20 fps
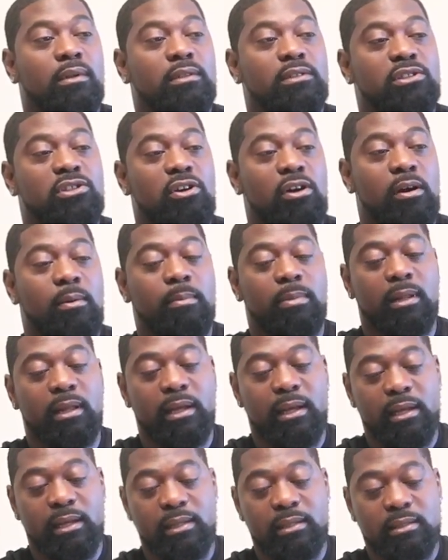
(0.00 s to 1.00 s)
Sharp
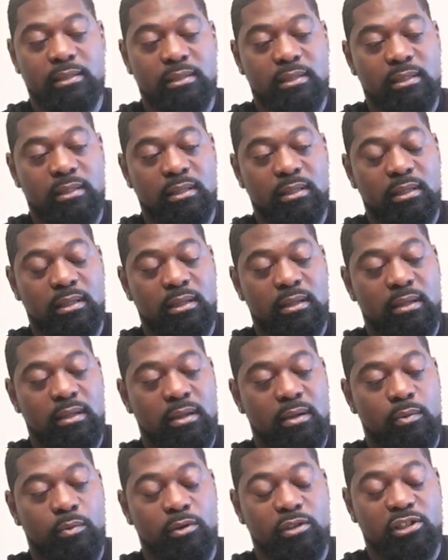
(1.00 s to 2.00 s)
blades
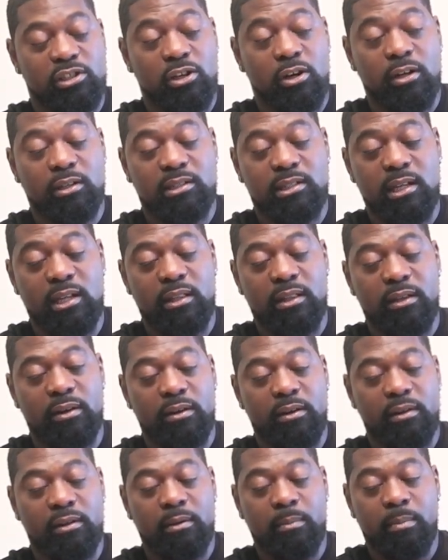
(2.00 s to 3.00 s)
with sharp teeth
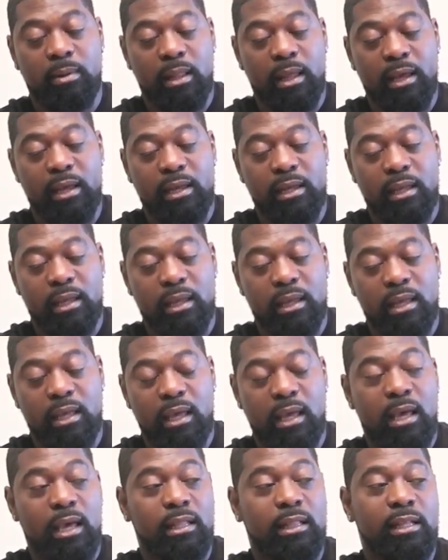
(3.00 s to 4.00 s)
here, and the blade,
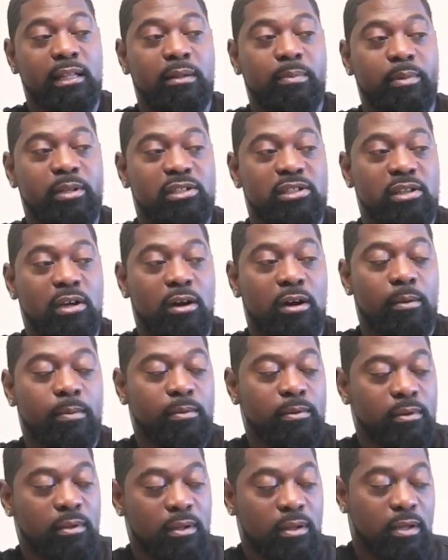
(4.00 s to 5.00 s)
it needs to be
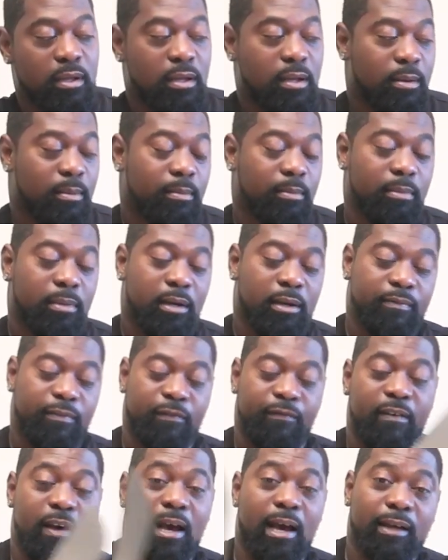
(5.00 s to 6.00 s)
sharpened. But for
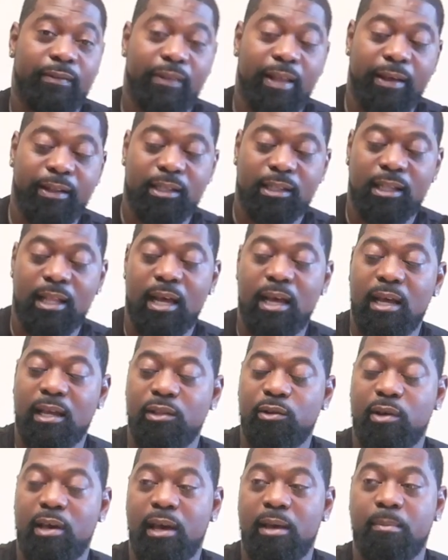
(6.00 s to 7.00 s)

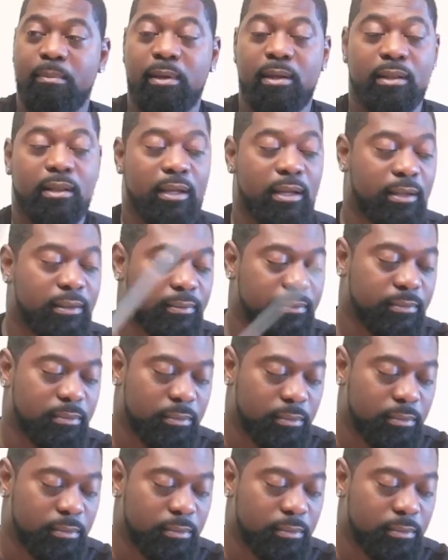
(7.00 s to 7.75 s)
$5.99, you can't beat that.